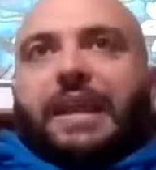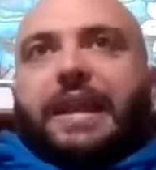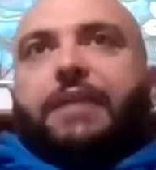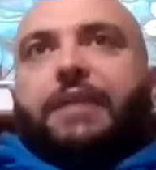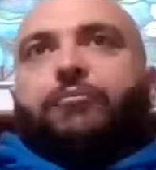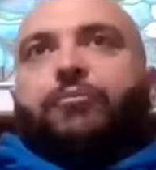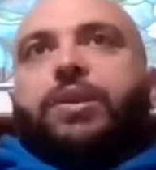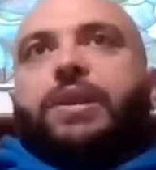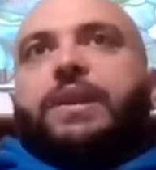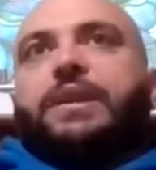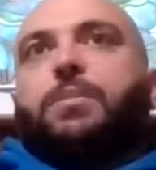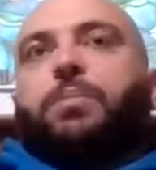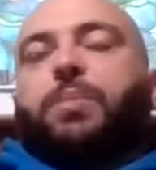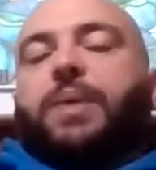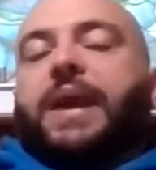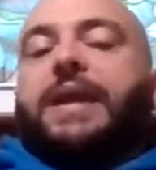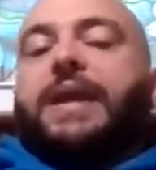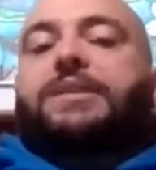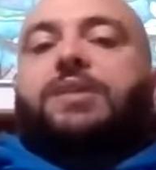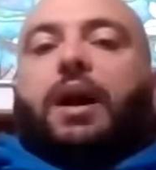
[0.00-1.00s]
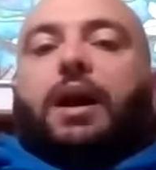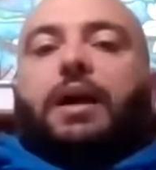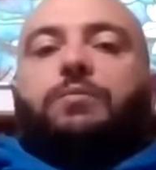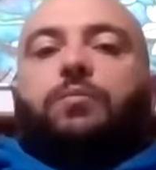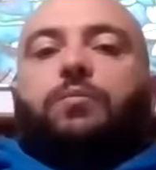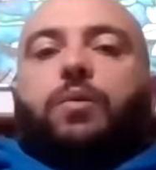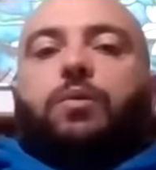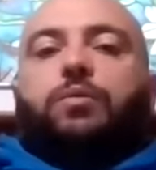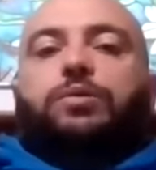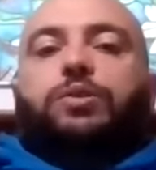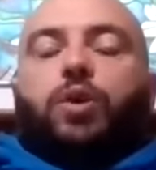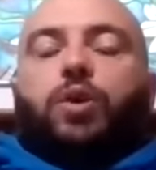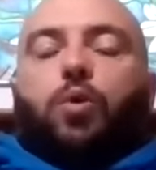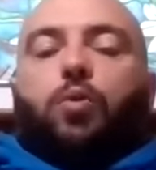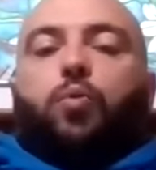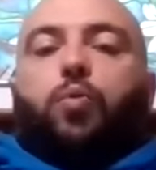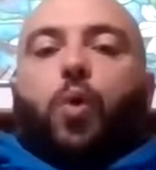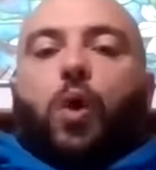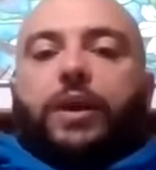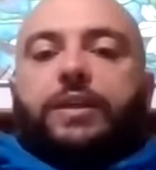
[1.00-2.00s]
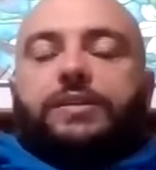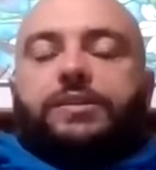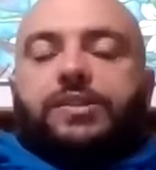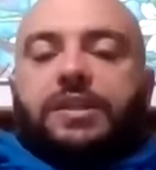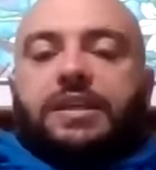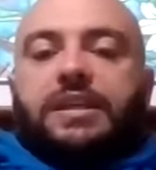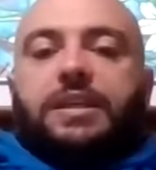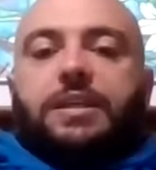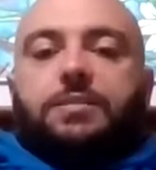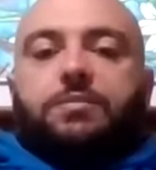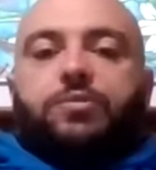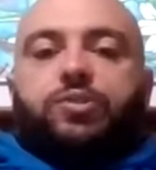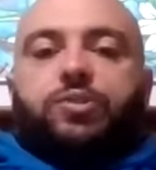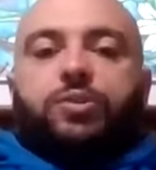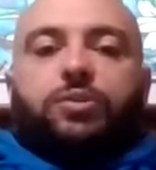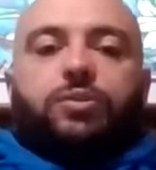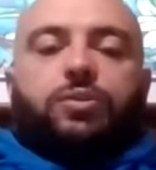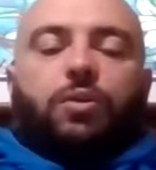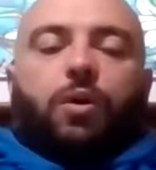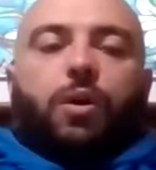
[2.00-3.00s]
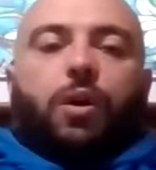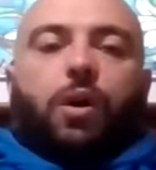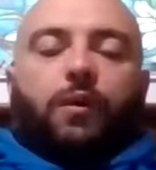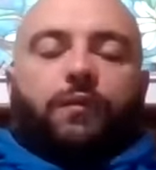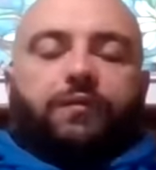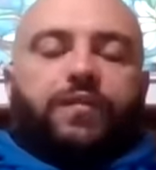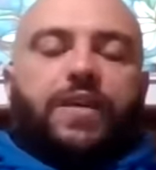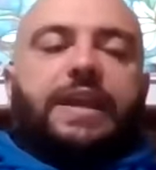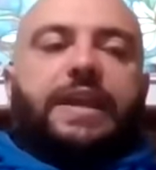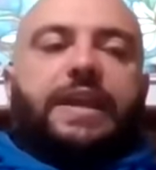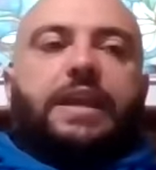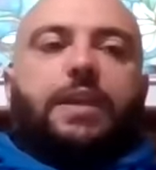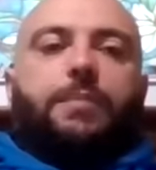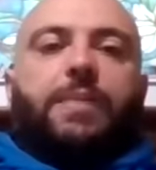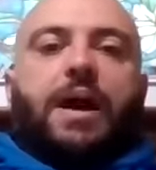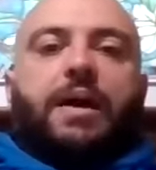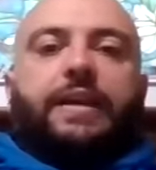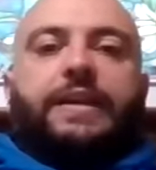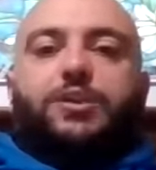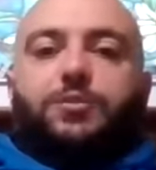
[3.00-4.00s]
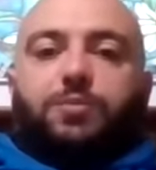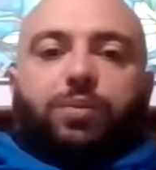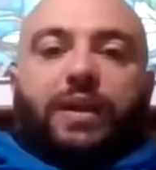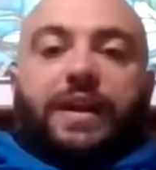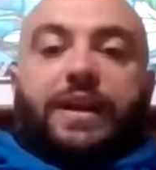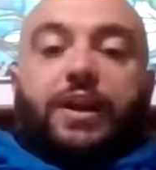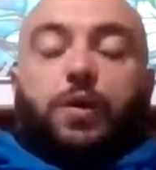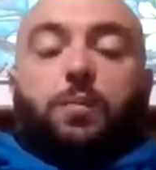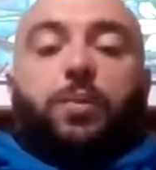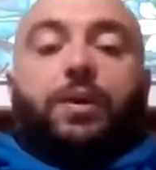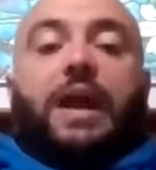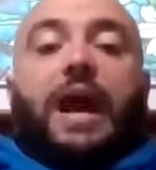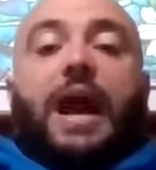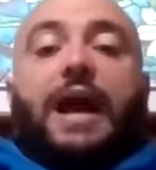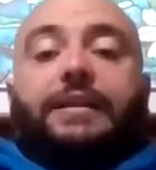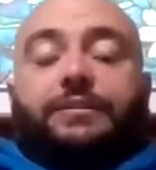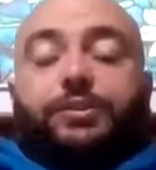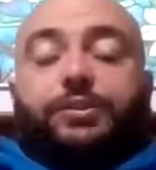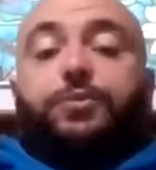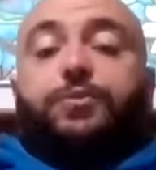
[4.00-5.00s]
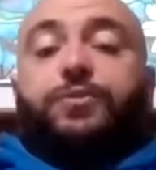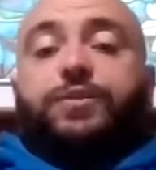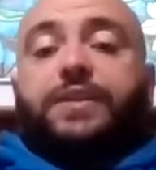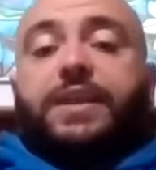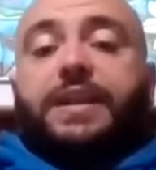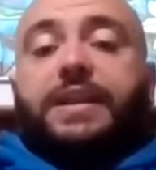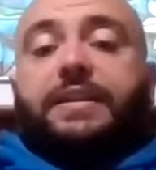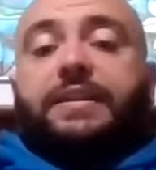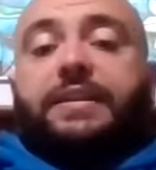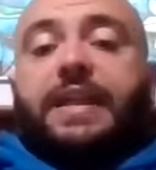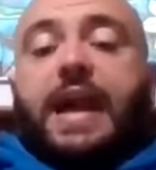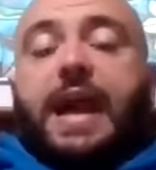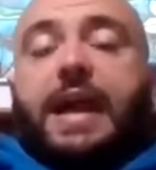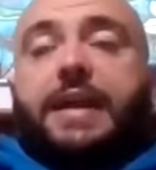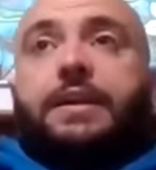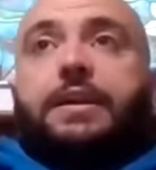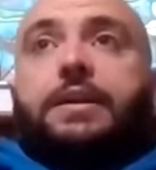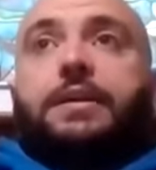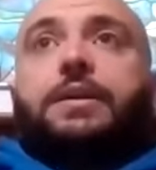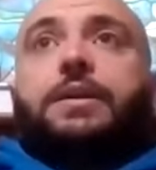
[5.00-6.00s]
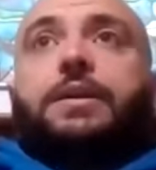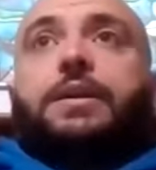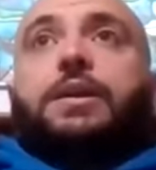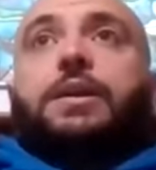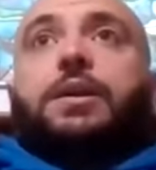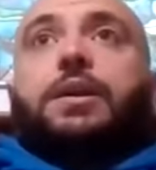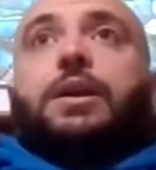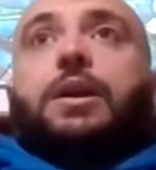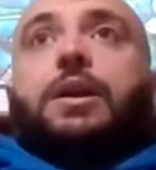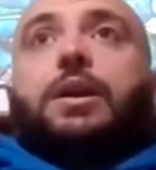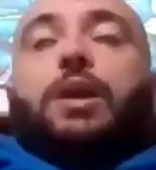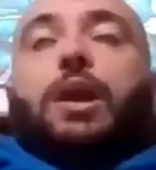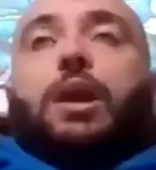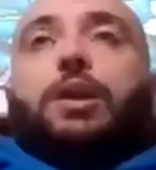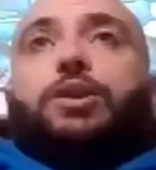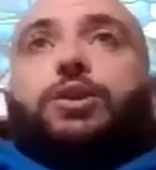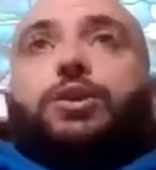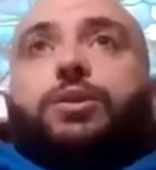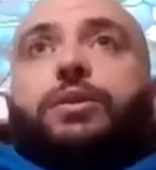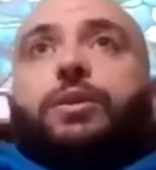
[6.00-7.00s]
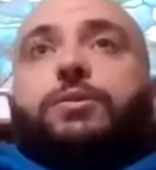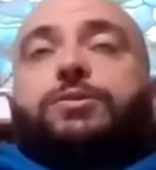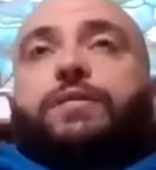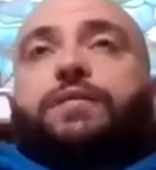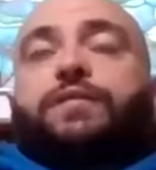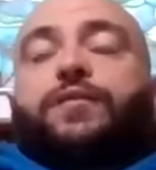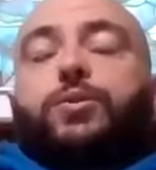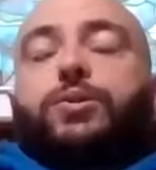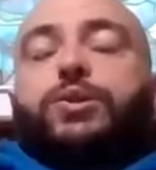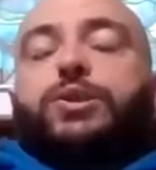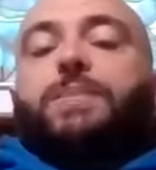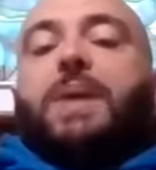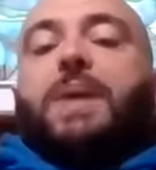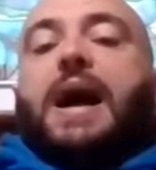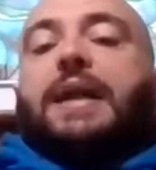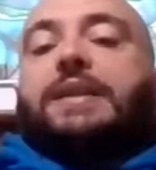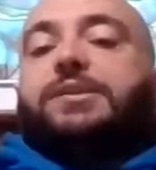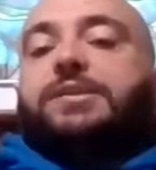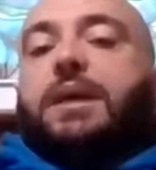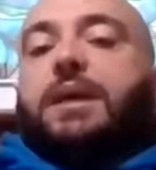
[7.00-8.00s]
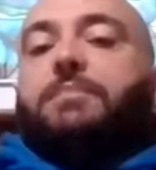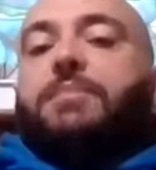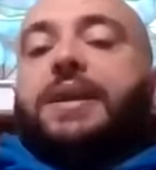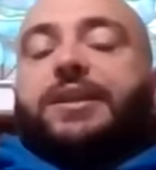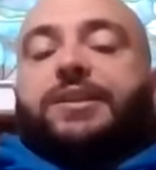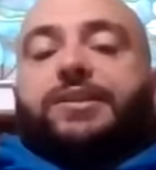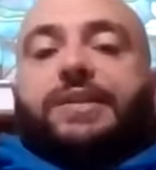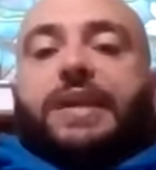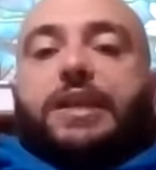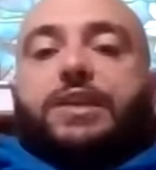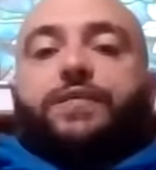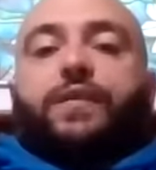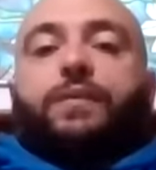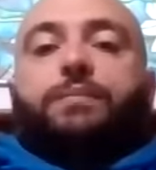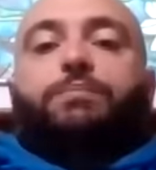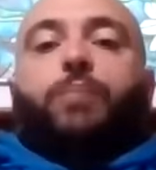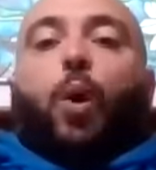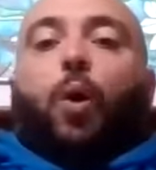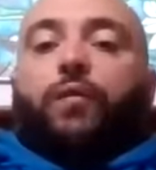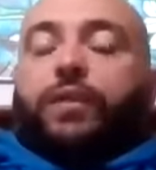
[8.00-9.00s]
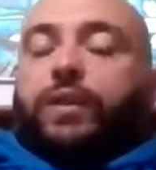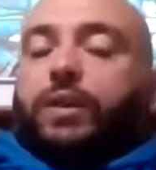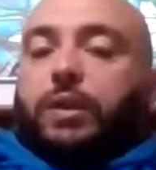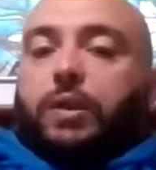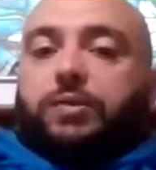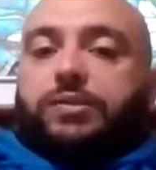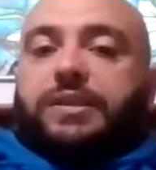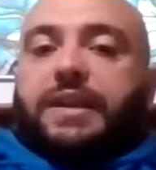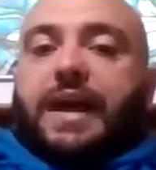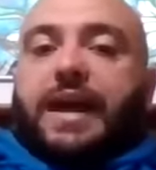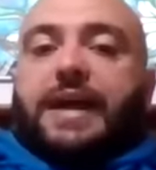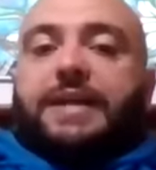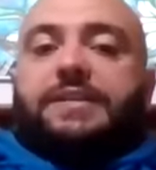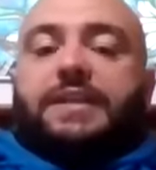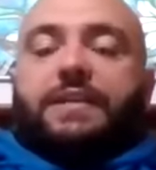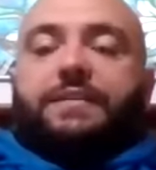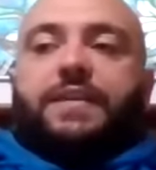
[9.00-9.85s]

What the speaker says: It really depends on, you know, what teams are thinking about each player. But I do think that there's a few spots that make sense for both of those guys.